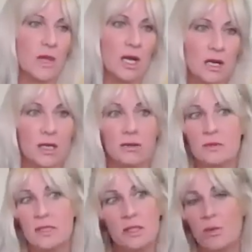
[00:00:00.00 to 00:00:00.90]
I
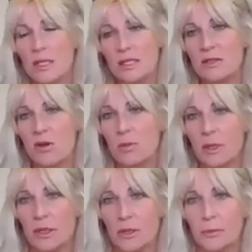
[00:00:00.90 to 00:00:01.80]
don't see the prices
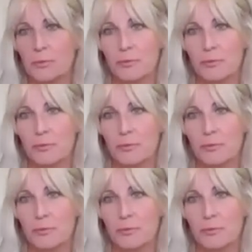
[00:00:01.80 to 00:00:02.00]
dropping here.